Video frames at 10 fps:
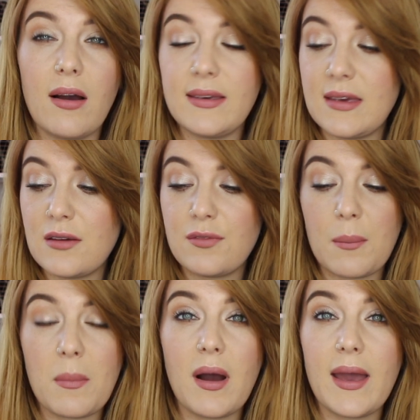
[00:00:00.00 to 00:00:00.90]
I give
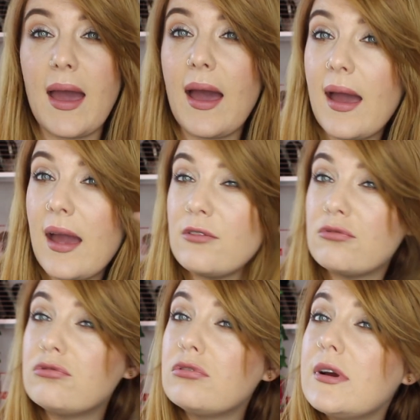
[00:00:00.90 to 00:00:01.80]
my hair a
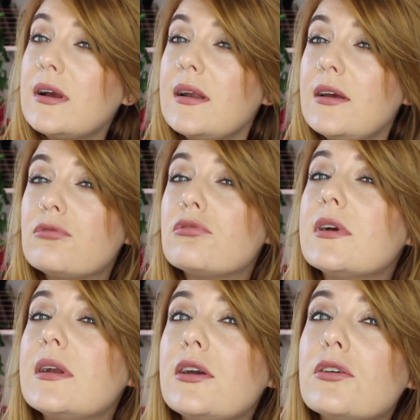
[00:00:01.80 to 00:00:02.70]

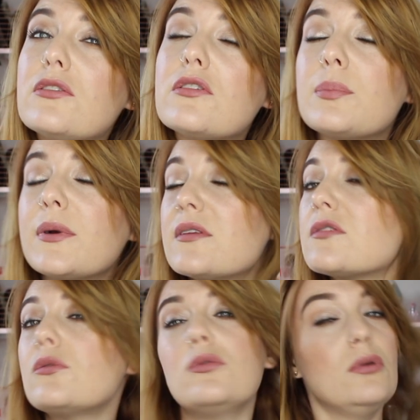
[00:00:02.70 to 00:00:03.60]
really good
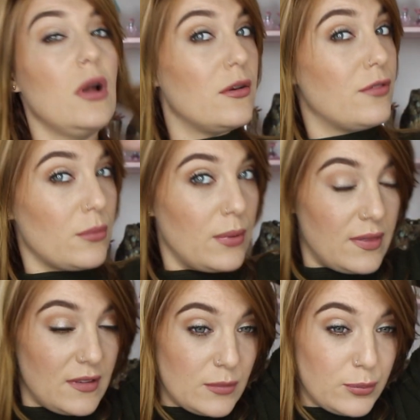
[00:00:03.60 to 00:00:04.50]
spritz all over
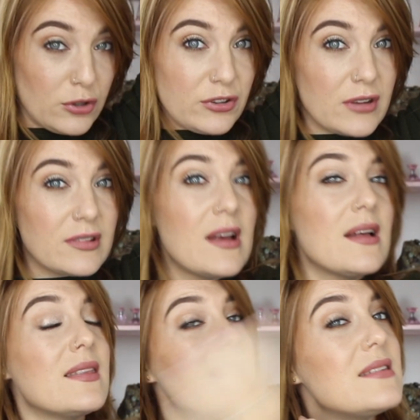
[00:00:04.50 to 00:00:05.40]
with this product.
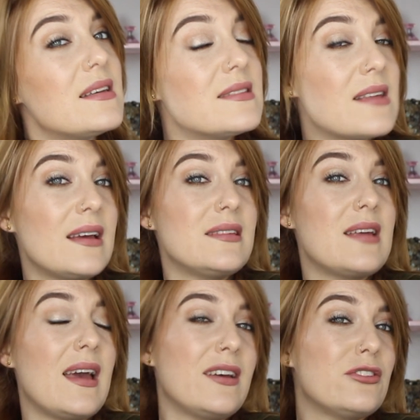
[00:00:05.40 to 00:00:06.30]
This is a
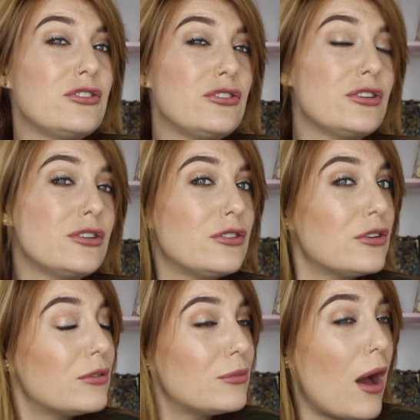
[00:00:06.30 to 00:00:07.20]
textured
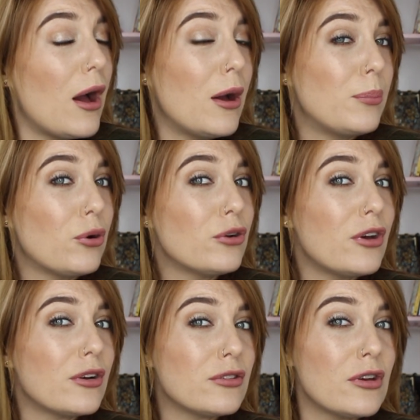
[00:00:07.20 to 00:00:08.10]

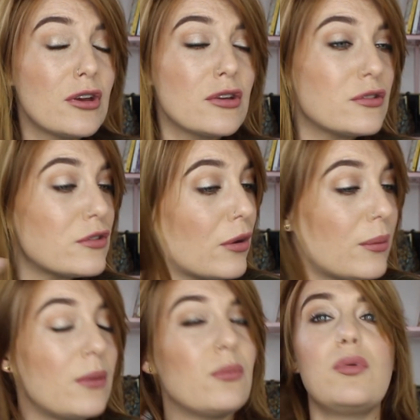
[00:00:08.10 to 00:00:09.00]
product, so
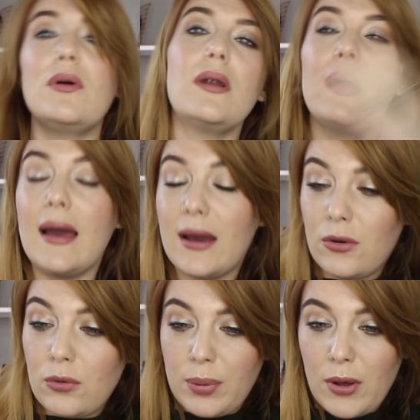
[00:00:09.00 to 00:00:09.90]
it will
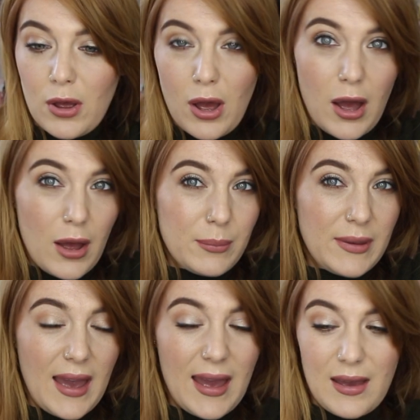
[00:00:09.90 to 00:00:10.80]
help
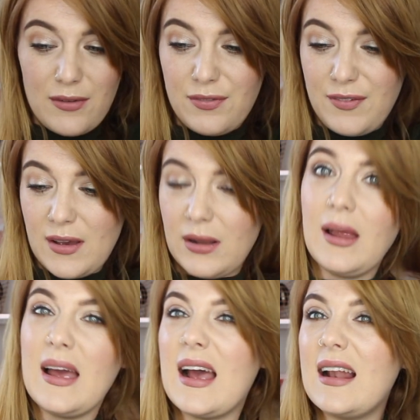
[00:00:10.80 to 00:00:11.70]
your hair feel
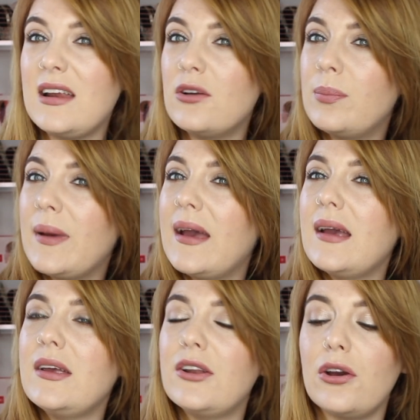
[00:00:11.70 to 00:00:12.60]
a little
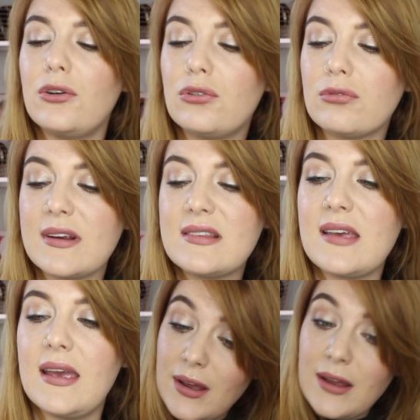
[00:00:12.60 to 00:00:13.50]
bit, you know,
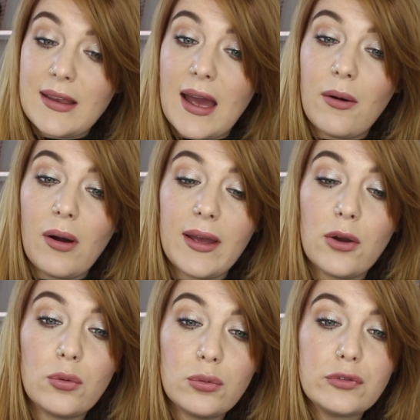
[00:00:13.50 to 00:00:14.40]
gritty. Now I
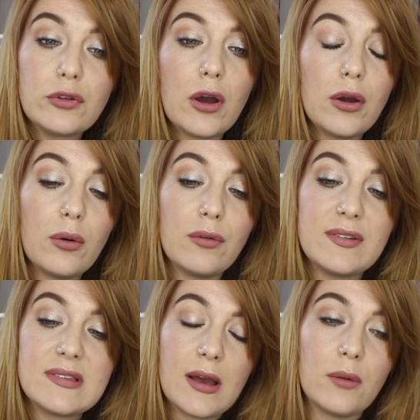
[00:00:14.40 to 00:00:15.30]
also,
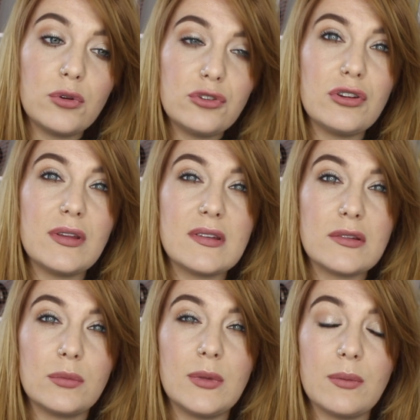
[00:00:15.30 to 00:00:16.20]
obviously I would do
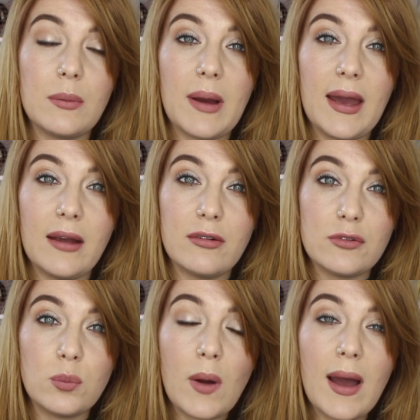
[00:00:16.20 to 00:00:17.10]
this normally when my hair
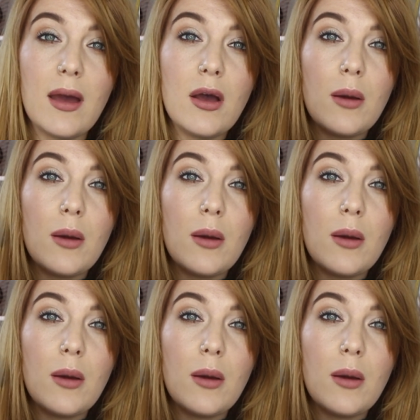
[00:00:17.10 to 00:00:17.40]
is wet,